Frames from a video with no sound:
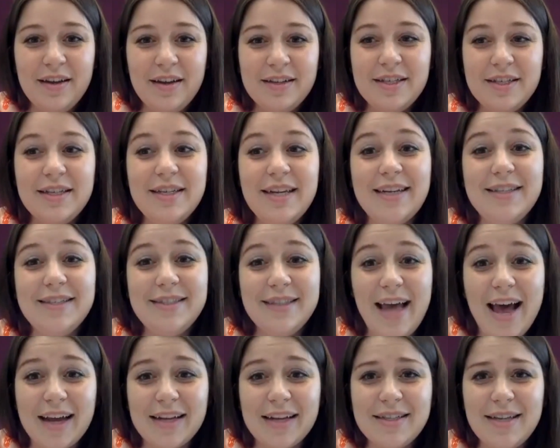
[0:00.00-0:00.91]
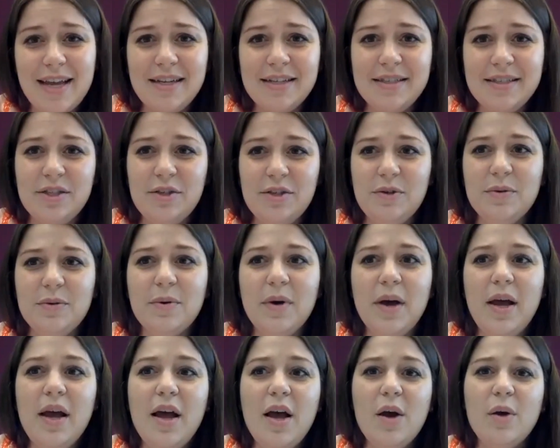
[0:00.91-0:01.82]
to dissect and to
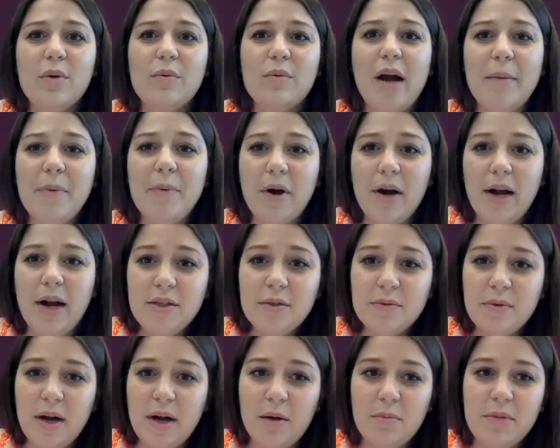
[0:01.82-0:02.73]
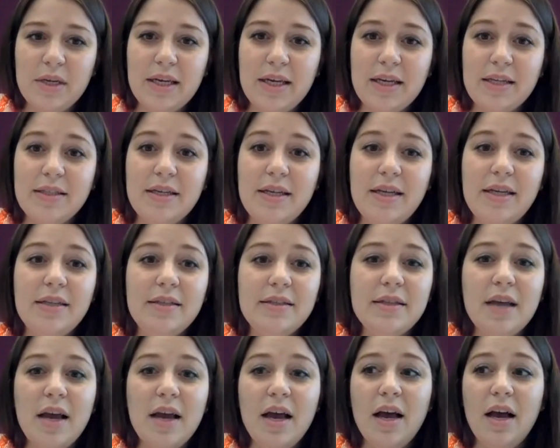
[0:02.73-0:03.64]
wrap our heads around, because it
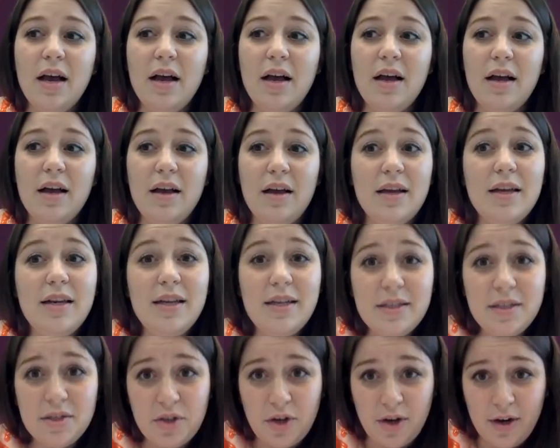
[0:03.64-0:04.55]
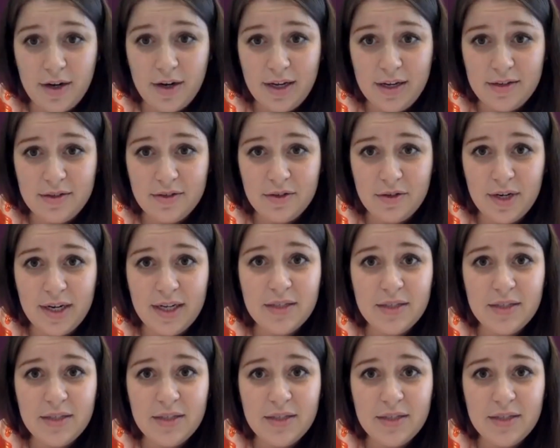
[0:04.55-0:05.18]
is a dark history.